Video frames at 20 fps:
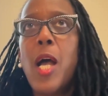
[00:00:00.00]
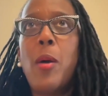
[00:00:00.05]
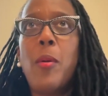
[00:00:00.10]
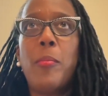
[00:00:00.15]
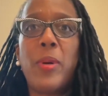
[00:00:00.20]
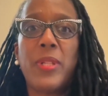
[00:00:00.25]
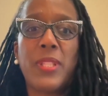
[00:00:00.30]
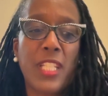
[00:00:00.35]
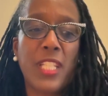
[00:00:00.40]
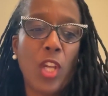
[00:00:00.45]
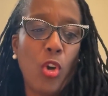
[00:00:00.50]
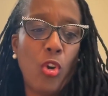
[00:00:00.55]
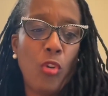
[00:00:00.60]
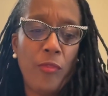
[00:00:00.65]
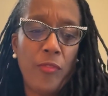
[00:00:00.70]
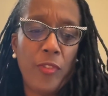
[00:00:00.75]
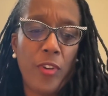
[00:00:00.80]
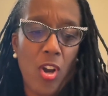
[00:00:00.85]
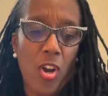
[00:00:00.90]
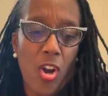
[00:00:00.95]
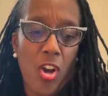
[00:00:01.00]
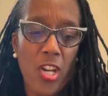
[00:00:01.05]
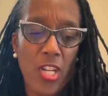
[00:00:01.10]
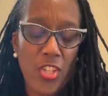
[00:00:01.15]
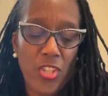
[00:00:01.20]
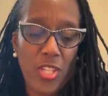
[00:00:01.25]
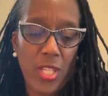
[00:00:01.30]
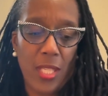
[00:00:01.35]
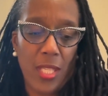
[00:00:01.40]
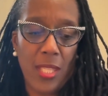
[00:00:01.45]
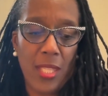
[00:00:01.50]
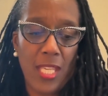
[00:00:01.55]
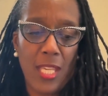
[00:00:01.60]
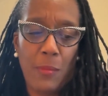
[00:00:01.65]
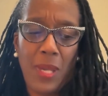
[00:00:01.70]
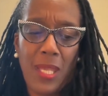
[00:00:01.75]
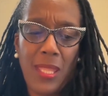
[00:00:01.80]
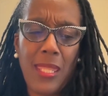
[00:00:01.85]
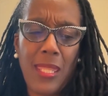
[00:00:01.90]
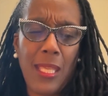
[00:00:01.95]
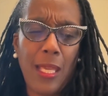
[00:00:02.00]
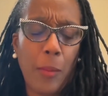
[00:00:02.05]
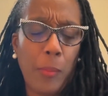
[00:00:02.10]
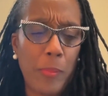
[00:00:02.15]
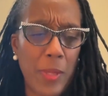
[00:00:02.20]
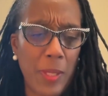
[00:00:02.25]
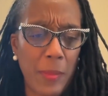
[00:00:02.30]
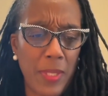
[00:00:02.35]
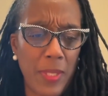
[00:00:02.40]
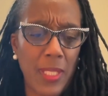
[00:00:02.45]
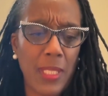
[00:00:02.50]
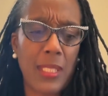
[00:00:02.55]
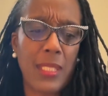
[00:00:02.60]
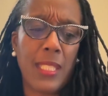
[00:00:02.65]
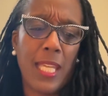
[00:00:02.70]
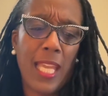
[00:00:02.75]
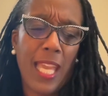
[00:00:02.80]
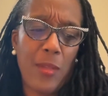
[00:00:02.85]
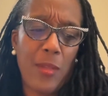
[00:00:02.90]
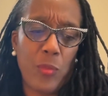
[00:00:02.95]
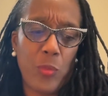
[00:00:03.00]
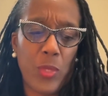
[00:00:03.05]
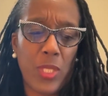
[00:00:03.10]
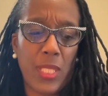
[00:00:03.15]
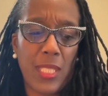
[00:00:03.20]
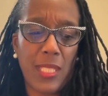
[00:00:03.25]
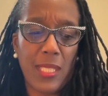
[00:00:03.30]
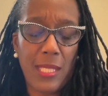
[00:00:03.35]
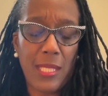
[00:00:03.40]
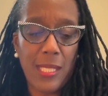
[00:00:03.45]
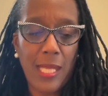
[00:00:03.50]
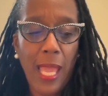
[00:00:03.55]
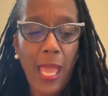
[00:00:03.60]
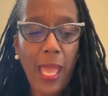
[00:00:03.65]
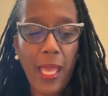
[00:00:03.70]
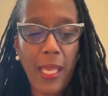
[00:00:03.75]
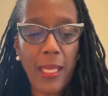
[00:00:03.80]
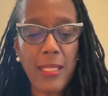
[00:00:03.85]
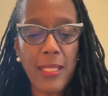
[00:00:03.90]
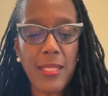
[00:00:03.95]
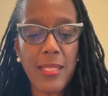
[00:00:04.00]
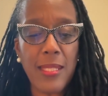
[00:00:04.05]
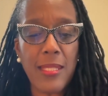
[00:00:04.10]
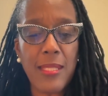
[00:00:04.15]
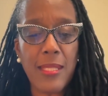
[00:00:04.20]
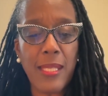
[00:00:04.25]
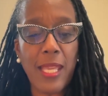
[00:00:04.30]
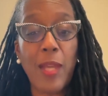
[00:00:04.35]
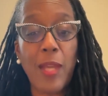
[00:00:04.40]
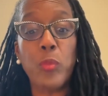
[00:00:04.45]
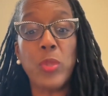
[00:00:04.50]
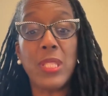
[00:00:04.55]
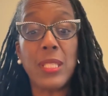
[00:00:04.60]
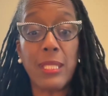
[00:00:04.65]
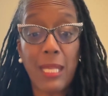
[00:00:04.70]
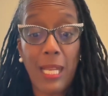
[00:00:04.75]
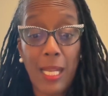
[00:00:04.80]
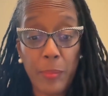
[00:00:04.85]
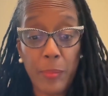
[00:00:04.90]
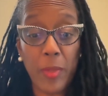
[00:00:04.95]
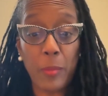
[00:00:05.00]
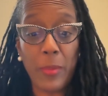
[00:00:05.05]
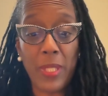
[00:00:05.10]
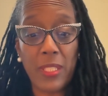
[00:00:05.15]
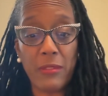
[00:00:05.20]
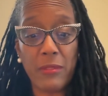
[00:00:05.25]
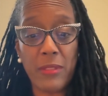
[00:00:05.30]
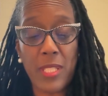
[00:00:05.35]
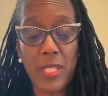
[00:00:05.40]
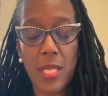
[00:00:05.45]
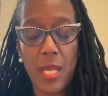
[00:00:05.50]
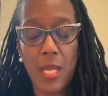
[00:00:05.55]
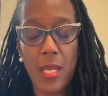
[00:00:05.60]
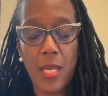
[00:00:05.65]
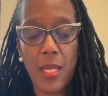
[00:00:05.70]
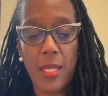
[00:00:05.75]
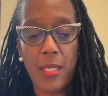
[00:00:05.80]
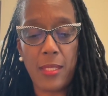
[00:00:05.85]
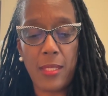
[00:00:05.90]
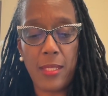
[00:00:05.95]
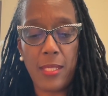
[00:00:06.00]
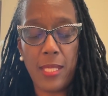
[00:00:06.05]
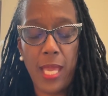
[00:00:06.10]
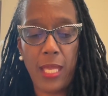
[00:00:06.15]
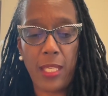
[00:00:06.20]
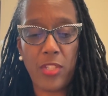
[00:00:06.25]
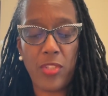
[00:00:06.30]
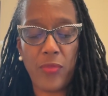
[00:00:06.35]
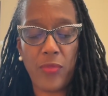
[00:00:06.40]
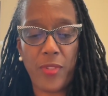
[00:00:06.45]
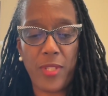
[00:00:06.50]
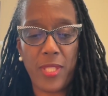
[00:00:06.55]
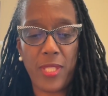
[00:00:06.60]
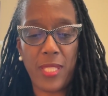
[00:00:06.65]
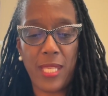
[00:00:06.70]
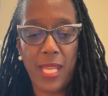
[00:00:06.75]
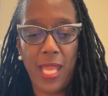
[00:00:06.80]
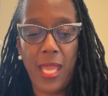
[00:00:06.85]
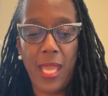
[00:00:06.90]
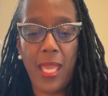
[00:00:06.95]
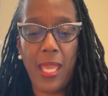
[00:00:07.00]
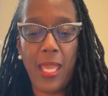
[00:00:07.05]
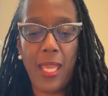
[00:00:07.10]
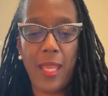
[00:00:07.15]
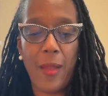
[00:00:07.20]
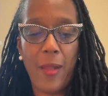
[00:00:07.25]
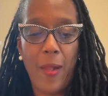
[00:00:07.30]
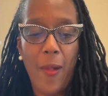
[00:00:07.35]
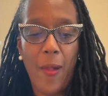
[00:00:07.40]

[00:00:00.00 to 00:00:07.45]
But the overarching theme, I think, biblically and with this text and with the complementary uh, text for the day,